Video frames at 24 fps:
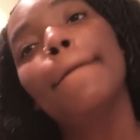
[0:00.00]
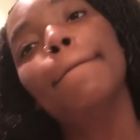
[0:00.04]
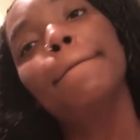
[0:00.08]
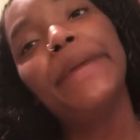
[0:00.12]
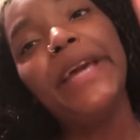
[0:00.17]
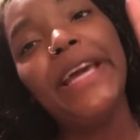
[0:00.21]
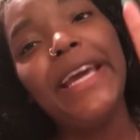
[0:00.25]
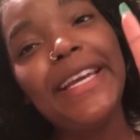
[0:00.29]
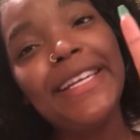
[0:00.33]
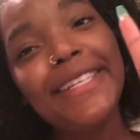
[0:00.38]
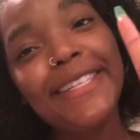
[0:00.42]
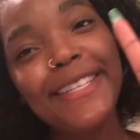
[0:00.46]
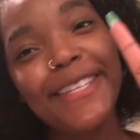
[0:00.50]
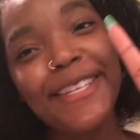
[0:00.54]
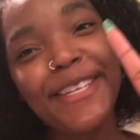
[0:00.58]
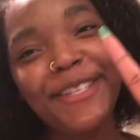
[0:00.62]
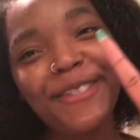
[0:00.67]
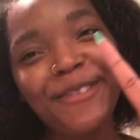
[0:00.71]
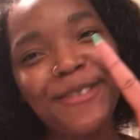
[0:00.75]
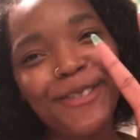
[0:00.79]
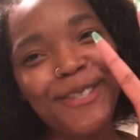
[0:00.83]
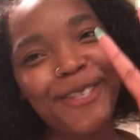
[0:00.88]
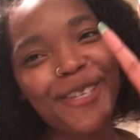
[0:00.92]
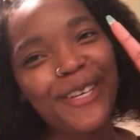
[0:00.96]
Peace,
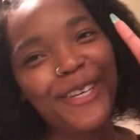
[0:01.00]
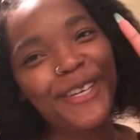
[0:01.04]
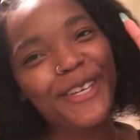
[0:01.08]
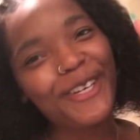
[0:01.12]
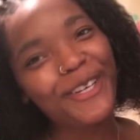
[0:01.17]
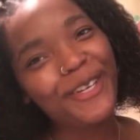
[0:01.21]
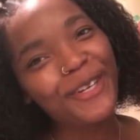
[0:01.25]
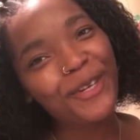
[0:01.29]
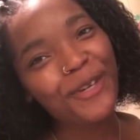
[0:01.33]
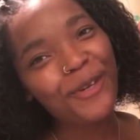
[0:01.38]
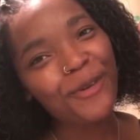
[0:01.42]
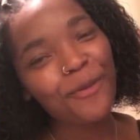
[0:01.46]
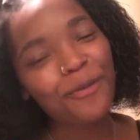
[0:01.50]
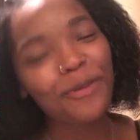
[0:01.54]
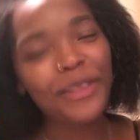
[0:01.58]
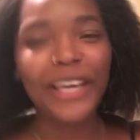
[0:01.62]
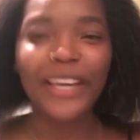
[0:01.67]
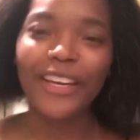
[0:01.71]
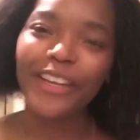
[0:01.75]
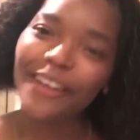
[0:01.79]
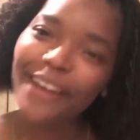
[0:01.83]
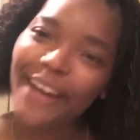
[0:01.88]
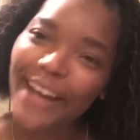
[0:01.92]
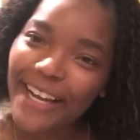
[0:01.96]
YouTube.
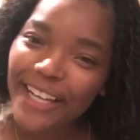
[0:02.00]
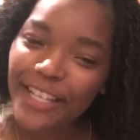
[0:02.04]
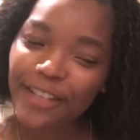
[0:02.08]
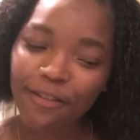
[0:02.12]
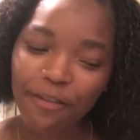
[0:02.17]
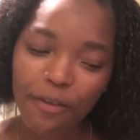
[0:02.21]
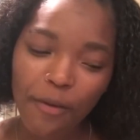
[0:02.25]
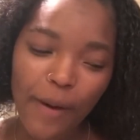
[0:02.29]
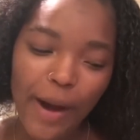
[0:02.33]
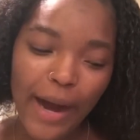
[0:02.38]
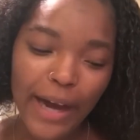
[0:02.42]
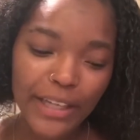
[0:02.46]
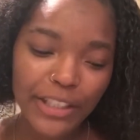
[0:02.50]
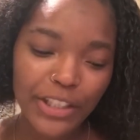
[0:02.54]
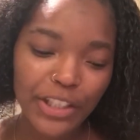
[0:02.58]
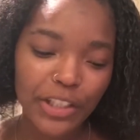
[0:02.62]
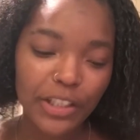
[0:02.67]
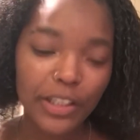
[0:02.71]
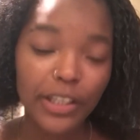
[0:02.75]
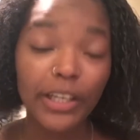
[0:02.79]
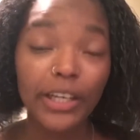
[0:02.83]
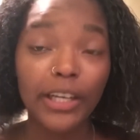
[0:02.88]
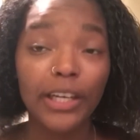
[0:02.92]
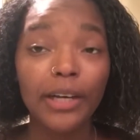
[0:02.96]
Thank you guys for
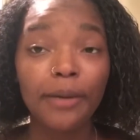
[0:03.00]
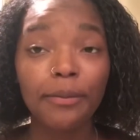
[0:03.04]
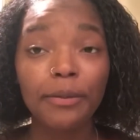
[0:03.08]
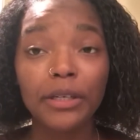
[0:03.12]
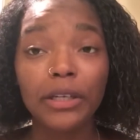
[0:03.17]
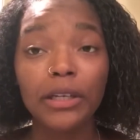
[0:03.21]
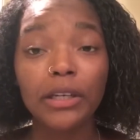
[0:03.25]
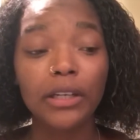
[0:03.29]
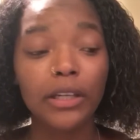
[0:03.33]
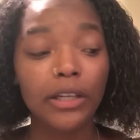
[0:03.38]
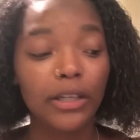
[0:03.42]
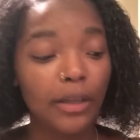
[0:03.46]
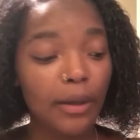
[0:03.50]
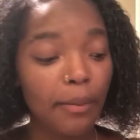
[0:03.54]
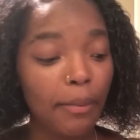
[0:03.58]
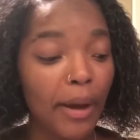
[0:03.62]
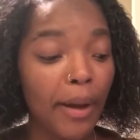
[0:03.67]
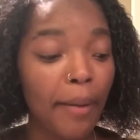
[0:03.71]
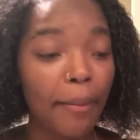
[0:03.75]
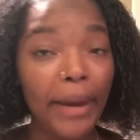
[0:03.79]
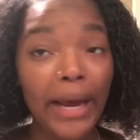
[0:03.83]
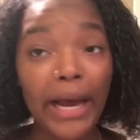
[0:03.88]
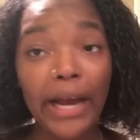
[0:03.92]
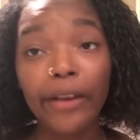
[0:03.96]
watching. I'm gonna clean up
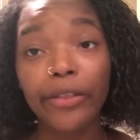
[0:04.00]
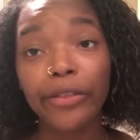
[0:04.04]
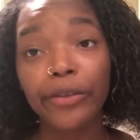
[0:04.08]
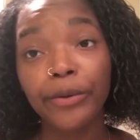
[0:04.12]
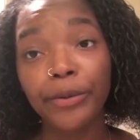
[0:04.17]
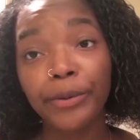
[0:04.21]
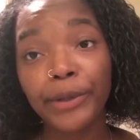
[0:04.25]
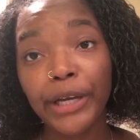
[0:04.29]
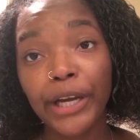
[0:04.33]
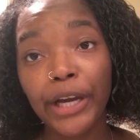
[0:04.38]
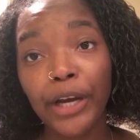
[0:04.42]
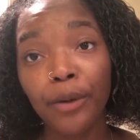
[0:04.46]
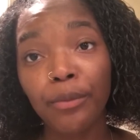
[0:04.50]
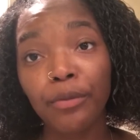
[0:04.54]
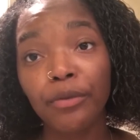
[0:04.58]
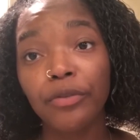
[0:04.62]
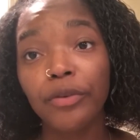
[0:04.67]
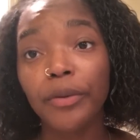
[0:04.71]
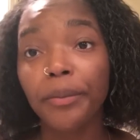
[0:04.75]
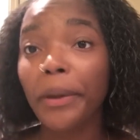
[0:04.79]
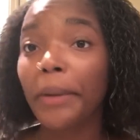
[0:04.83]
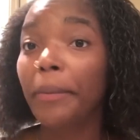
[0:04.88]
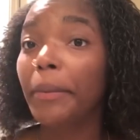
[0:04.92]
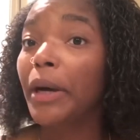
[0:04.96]
my bathroom now
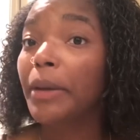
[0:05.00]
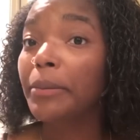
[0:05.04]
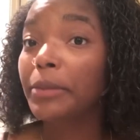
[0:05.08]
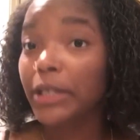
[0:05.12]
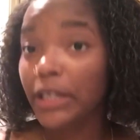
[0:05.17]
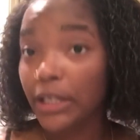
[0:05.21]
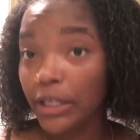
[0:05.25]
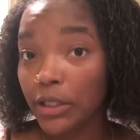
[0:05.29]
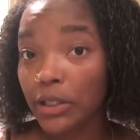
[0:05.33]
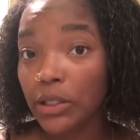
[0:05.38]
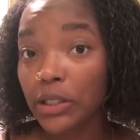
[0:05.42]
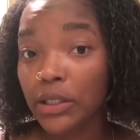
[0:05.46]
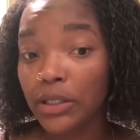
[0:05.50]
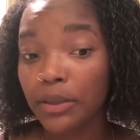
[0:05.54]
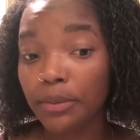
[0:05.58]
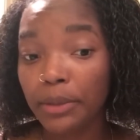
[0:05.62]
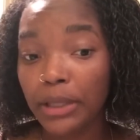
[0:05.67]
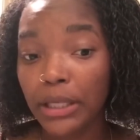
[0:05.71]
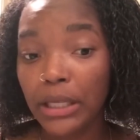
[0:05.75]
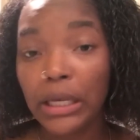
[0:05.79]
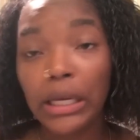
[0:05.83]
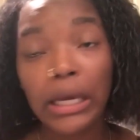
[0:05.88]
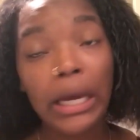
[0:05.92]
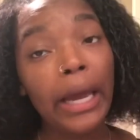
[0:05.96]
before my mom kills
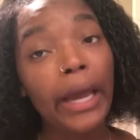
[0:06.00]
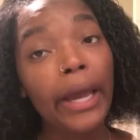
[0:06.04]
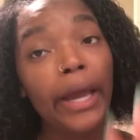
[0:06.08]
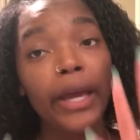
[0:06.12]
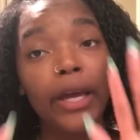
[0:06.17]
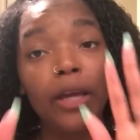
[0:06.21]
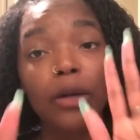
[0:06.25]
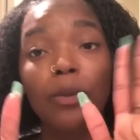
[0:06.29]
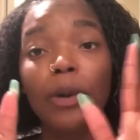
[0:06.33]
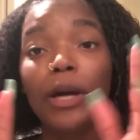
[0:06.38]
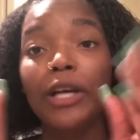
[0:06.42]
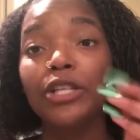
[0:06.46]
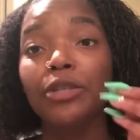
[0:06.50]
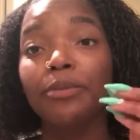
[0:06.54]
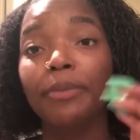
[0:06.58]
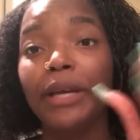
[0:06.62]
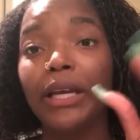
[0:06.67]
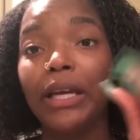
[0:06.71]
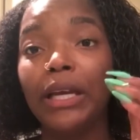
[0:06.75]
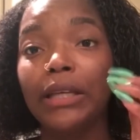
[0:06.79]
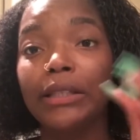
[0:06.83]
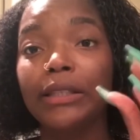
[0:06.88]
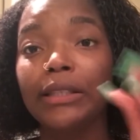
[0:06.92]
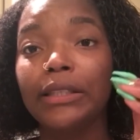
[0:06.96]
me and wash my
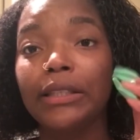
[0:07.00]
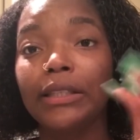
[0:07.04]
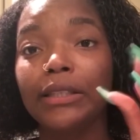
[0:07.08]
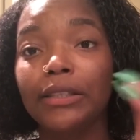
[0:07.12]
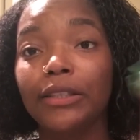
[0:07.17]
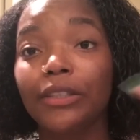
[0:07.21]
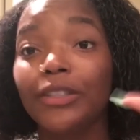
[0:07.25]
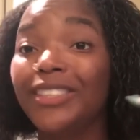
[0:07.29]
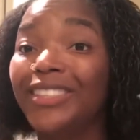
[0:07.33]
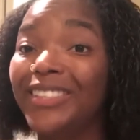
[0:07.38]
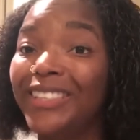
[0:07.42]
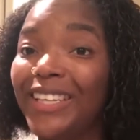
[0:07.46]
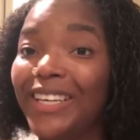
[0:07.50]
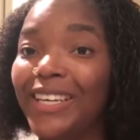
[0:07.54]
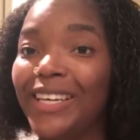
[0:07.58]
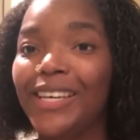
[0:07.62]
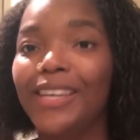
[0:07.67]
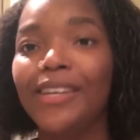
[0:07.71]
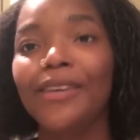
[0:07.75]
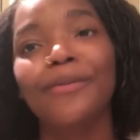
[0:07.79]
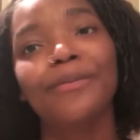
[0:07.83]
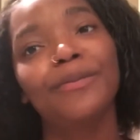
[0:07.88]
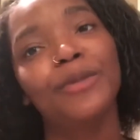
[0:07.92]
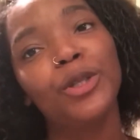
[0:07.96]
hands because they're
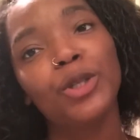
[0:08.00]
sticky.